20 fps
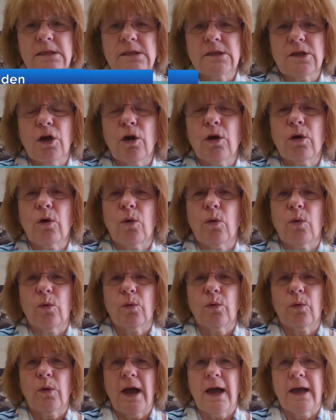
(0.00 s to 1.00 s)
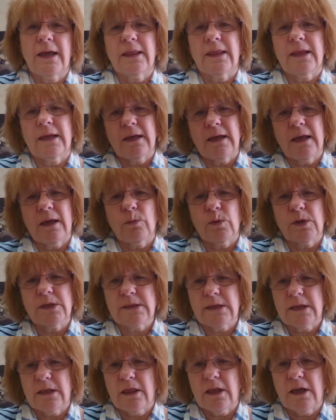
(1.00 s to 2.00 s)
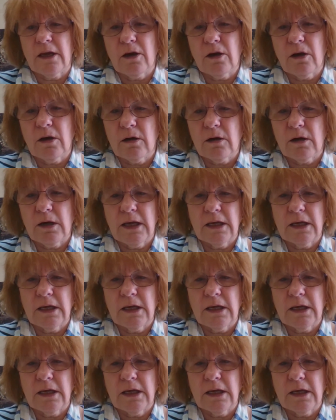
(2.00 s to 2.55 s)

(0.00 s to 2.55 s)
So I think it was in their